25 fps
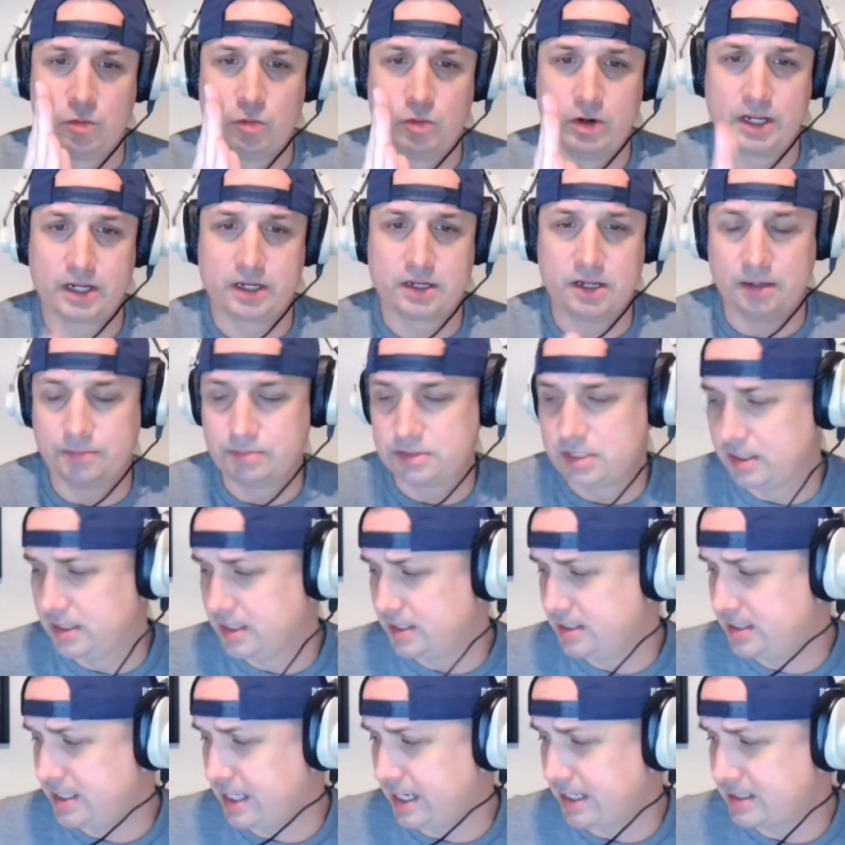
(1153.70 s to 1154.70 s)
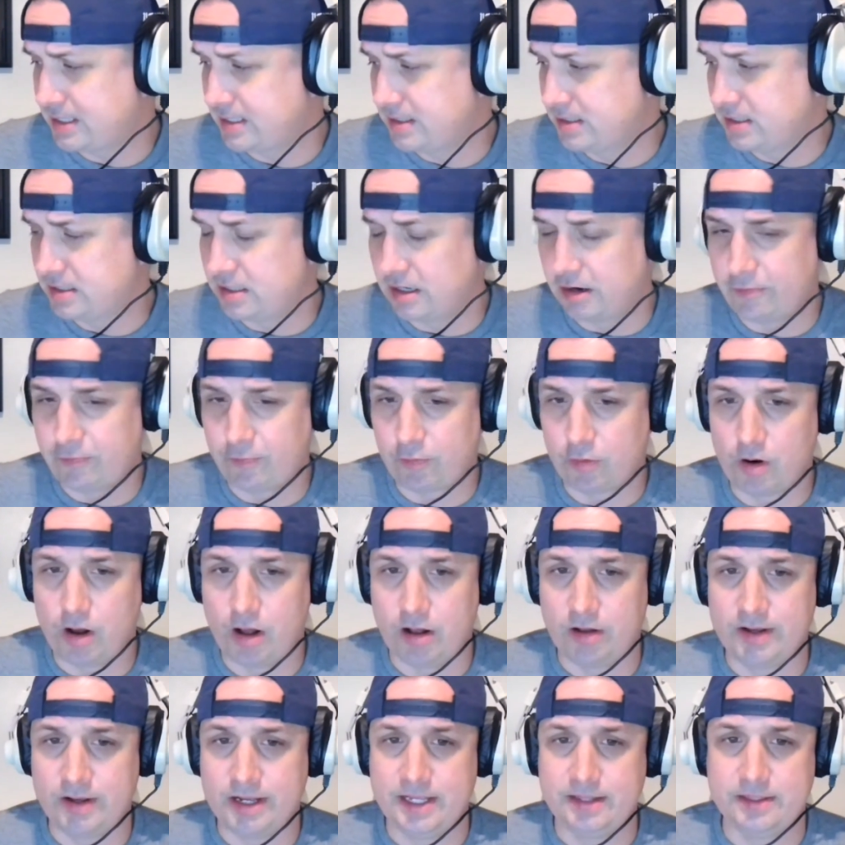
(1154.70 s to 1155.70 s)
when it comes to this Texan stuff, we're
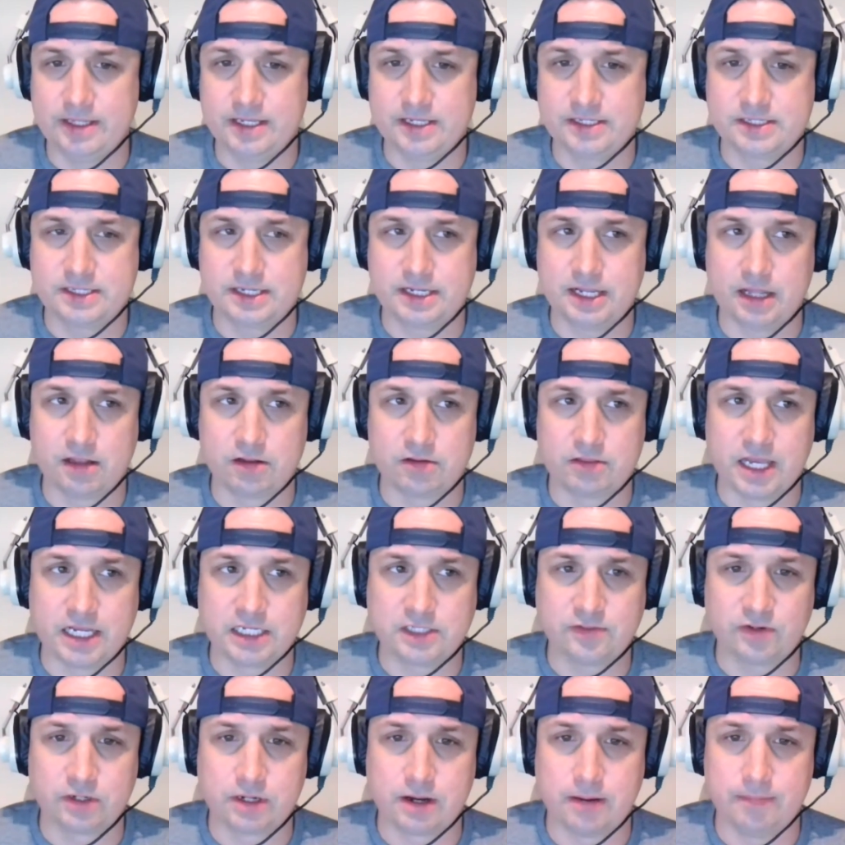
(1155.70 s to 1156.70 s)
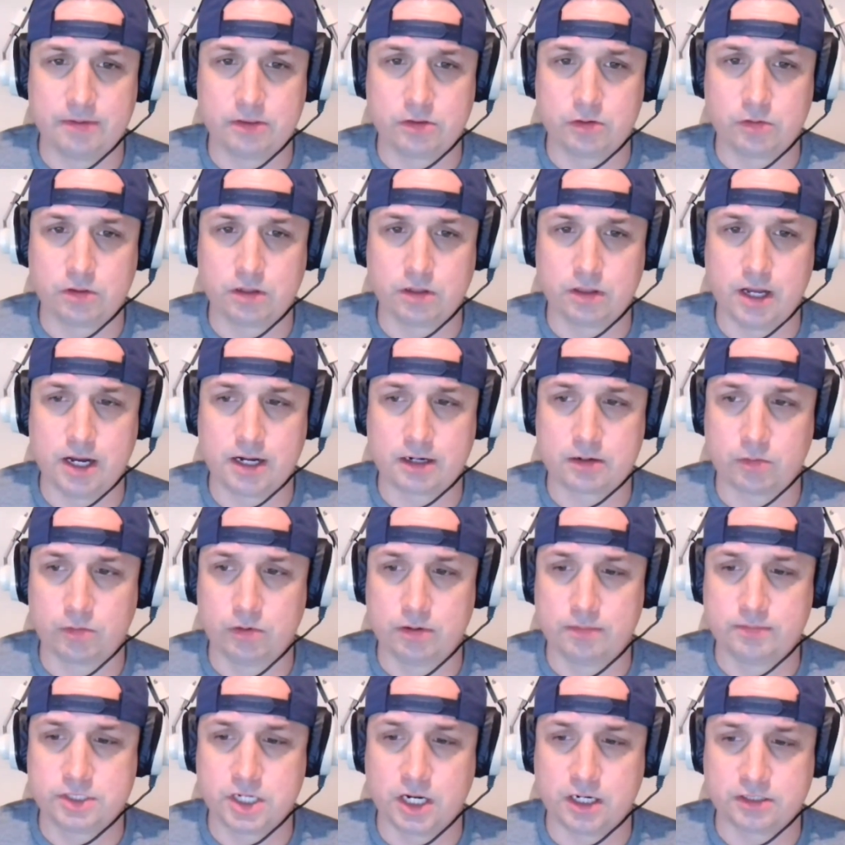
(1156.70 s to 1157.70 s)
all in this together. Thanks for coming through the locker
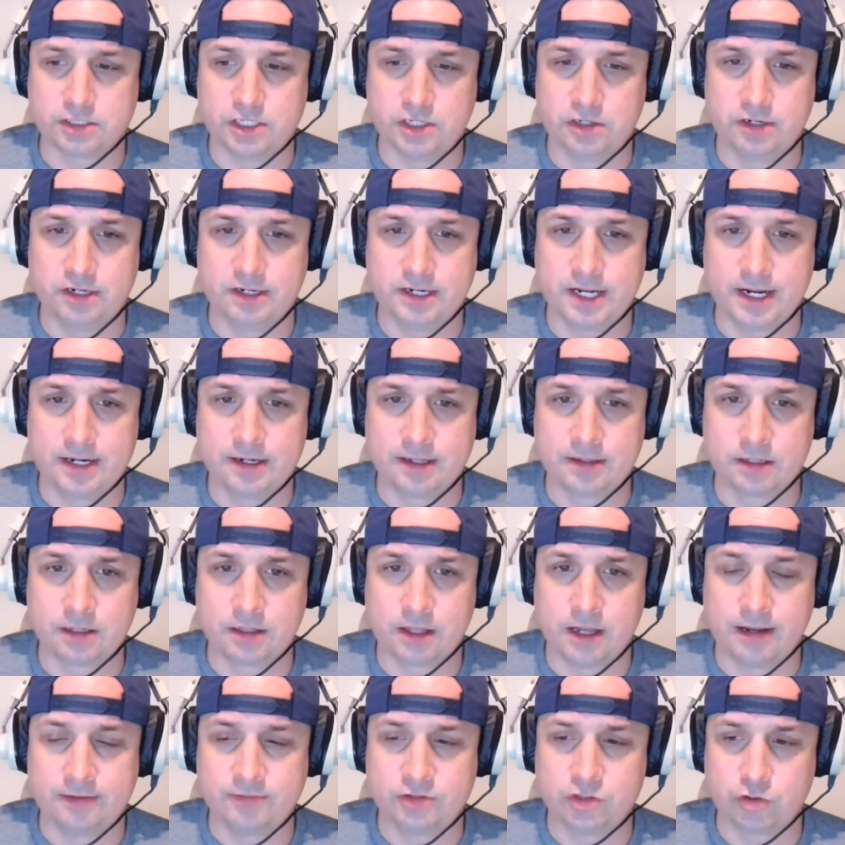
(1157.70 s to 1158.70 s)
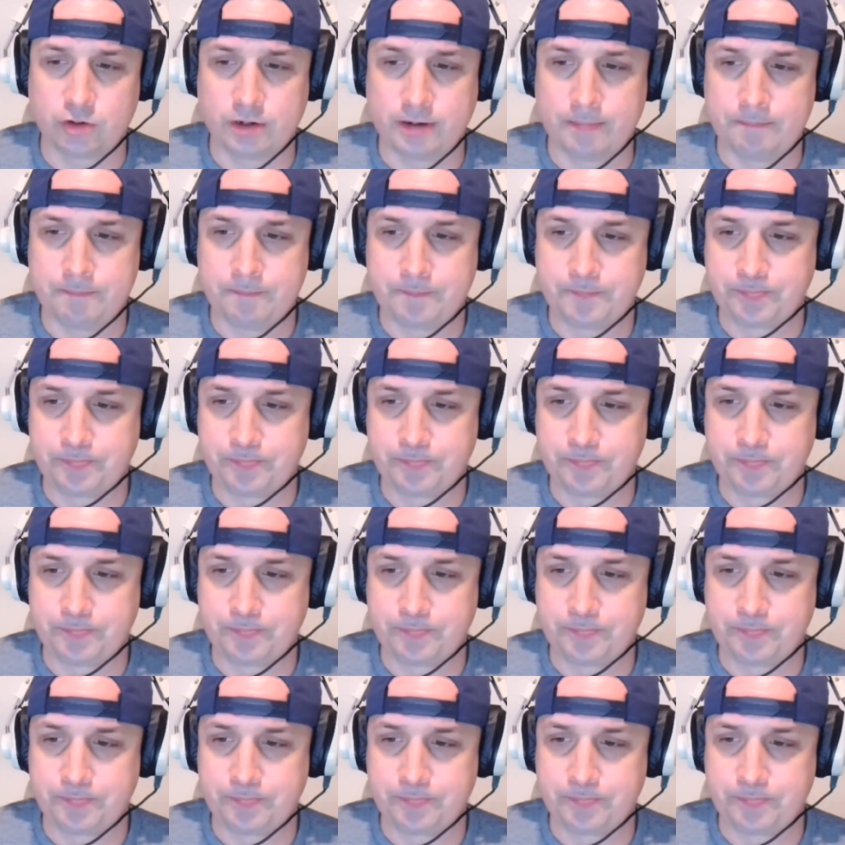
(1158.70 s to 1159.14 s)
room. Talk to you tonight on the live stream.